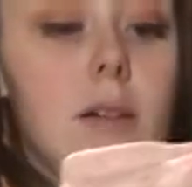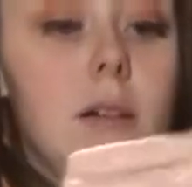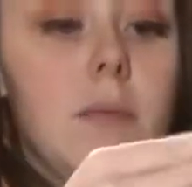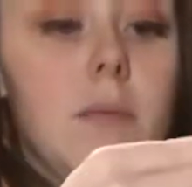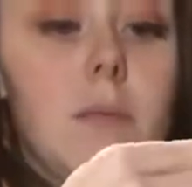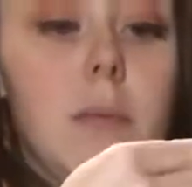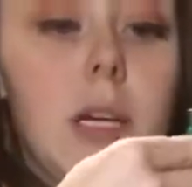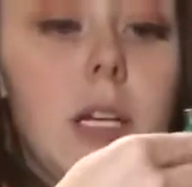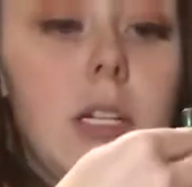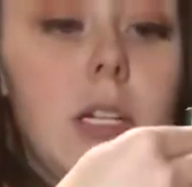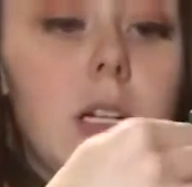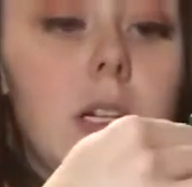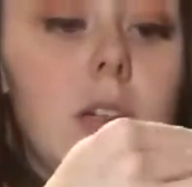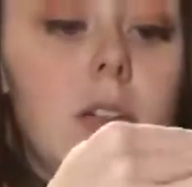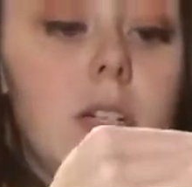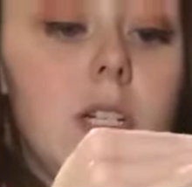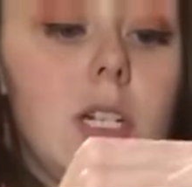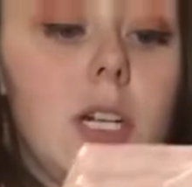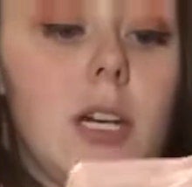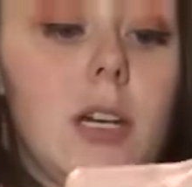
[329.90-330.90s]
Make sure you
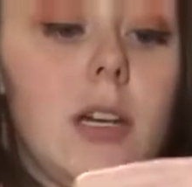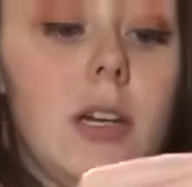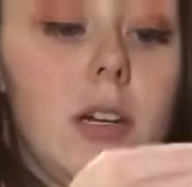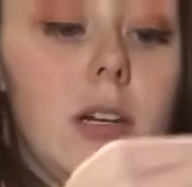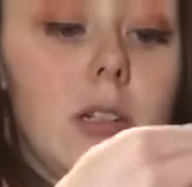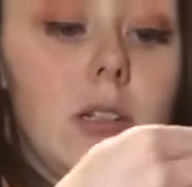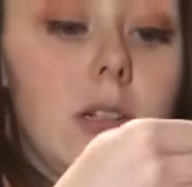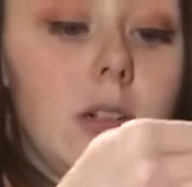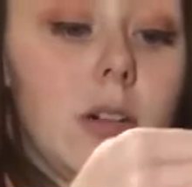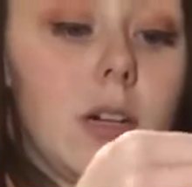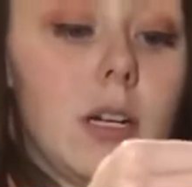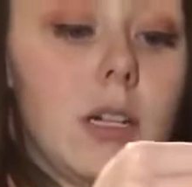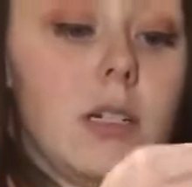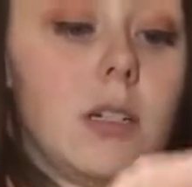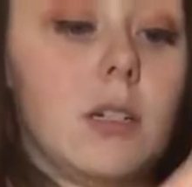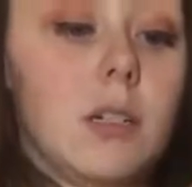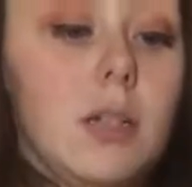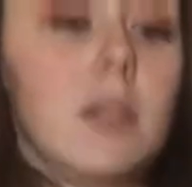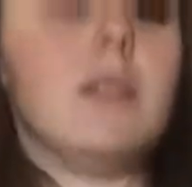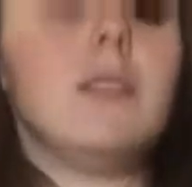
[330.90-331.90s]
shake your sriracha